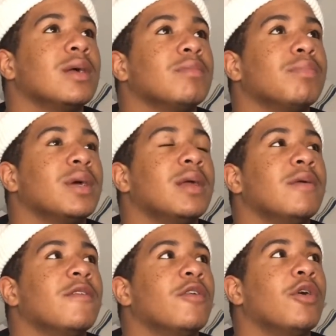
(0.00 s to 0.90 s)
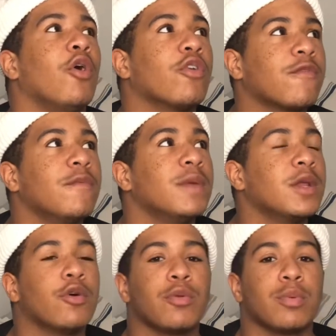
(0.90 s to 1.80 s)
But in order for me to
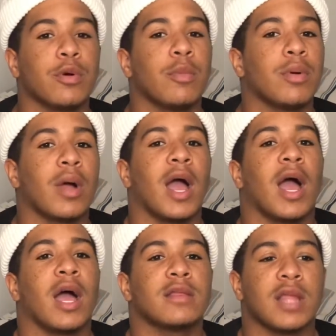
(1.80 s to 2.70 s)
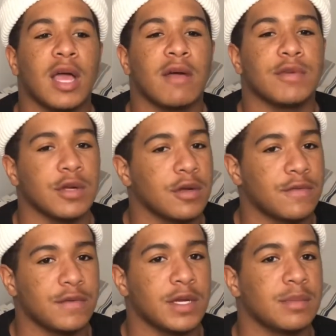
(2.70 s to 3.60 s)
go to Bora Bora, I have to have a
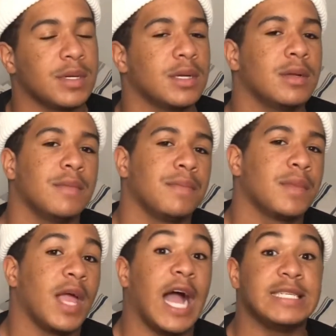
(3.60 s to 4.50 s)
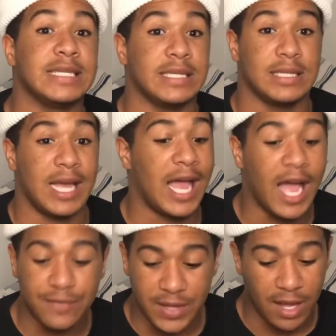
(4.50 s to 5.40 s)
girlfriend, bro. I just
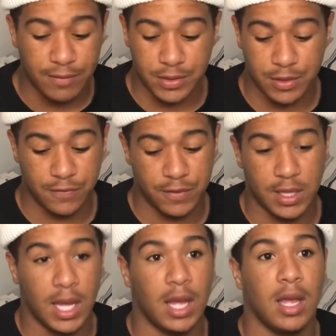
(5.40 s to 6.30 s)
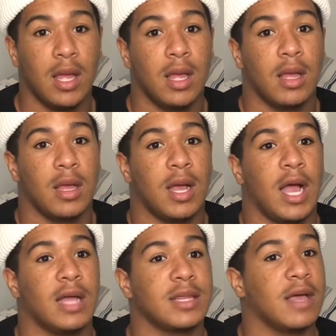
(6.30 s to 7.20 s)
have to have a girlfriend. Like,
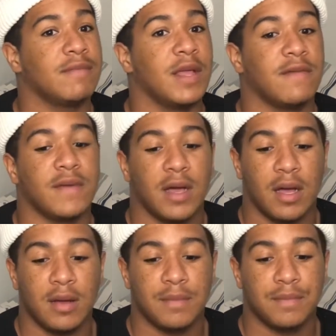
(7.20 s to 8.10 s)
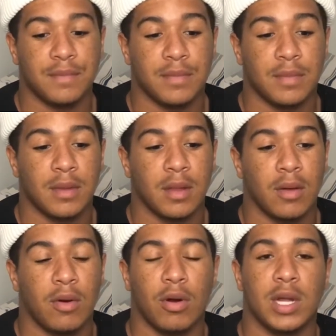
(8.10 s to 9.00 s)
I have to have that vibe.
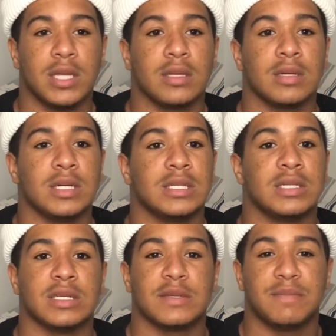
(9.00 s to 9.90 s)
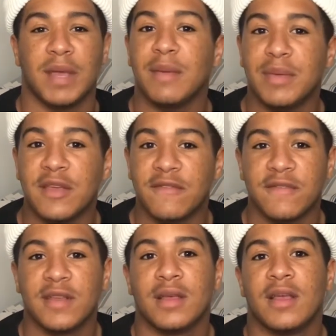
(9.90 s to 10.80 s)
Or either it's just maybe
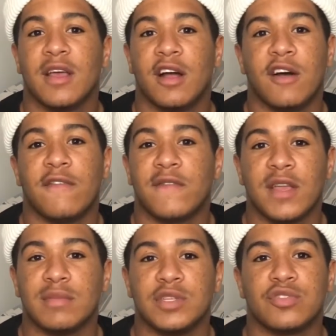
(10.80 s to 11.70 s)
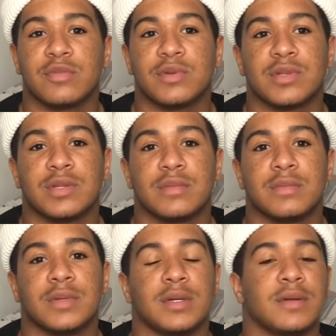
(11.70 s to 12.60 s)
a family trip or something, bro.